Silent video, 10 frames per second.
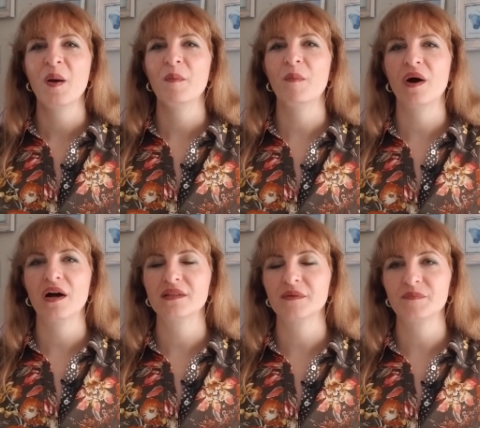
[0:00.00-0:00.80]

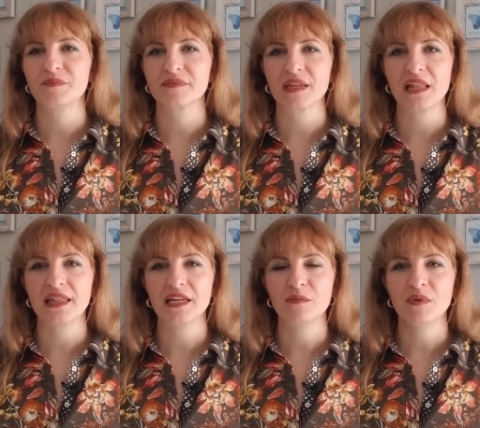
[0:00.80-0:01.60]
but
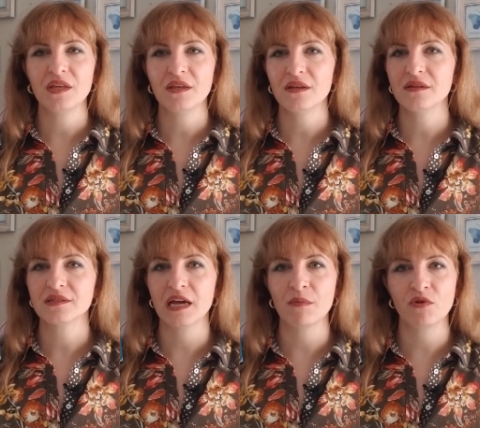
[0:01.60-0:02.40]
let me
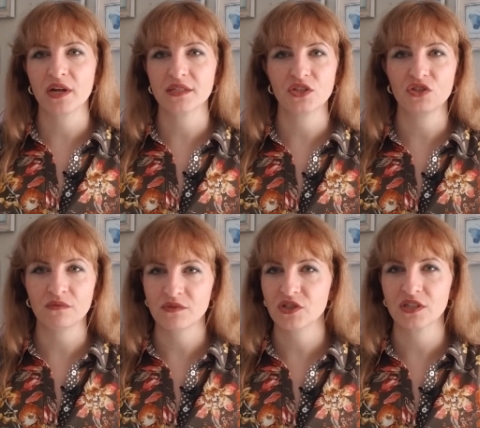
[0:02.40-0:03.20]
summarize it
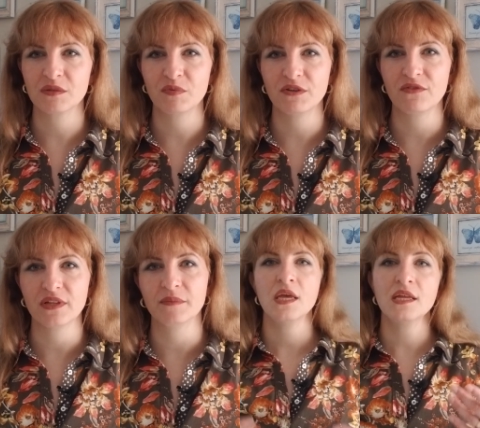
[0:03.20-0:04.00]
just
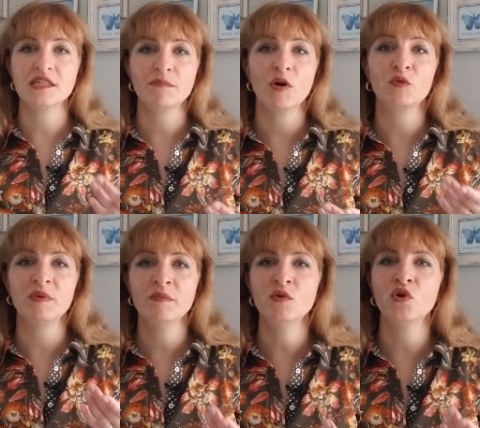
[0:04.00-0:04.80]
briefly. It's about
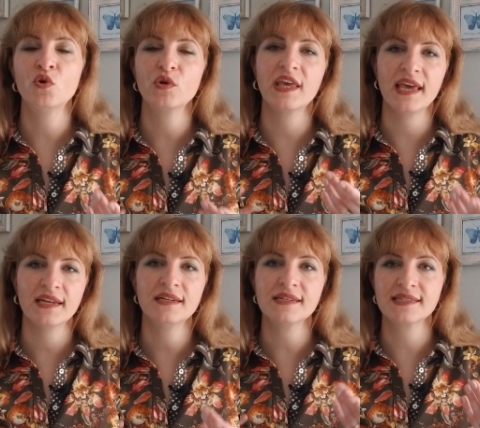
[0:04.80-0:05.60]
people who
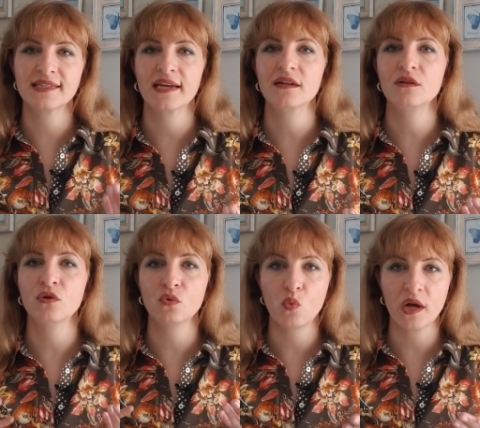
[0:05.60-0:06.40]
can't settle
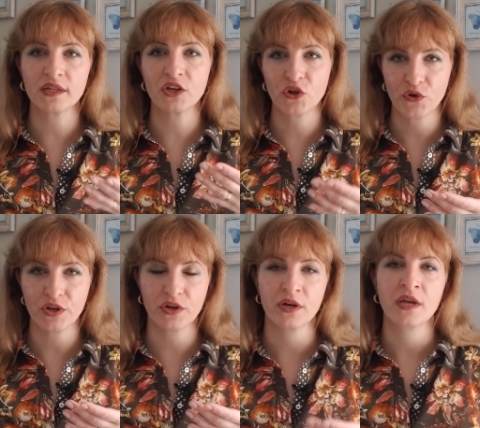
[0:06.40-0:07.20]
on one
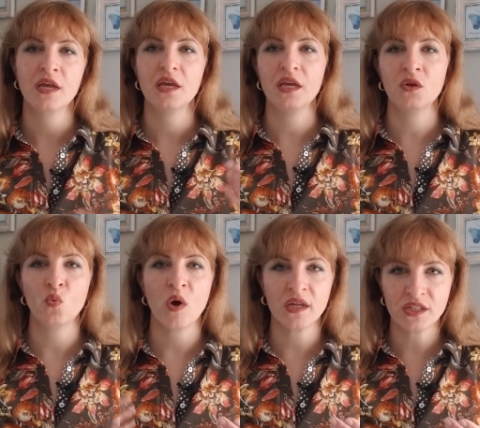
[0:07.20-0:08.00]
career,
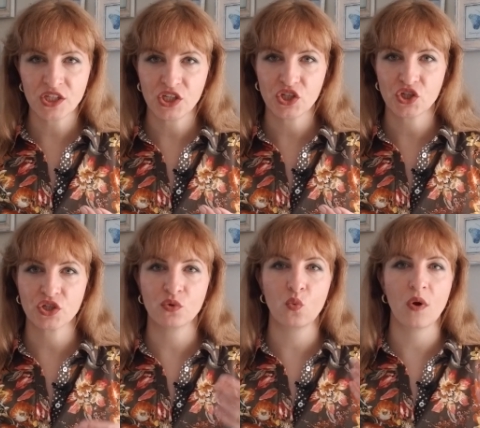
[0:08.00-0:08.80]
in one
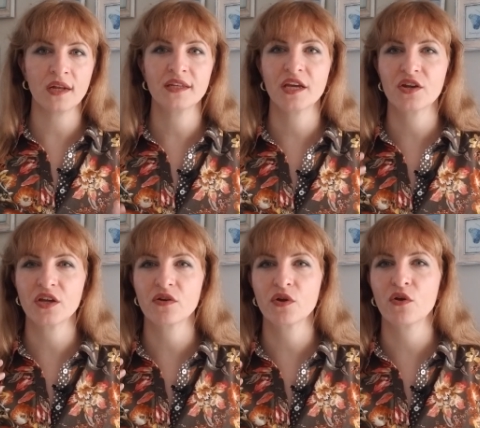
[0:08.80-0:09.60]
niche, one
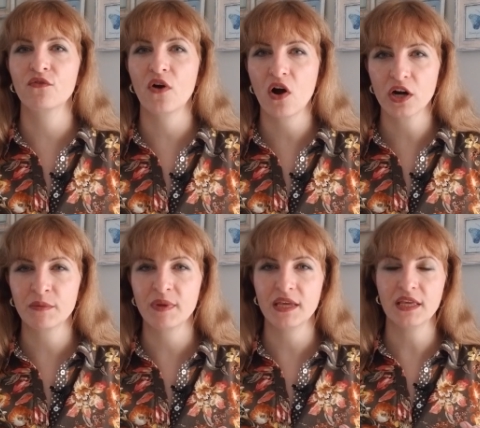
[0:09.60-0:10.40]
category of
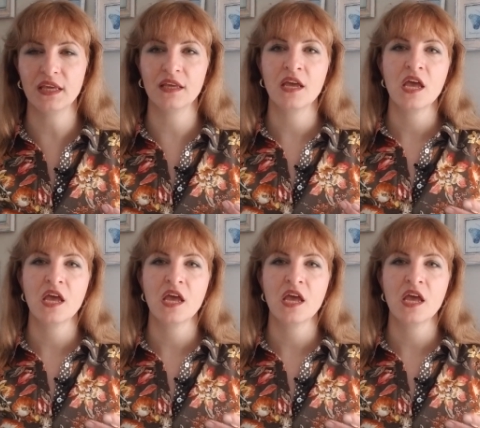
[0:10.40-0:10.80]
art making,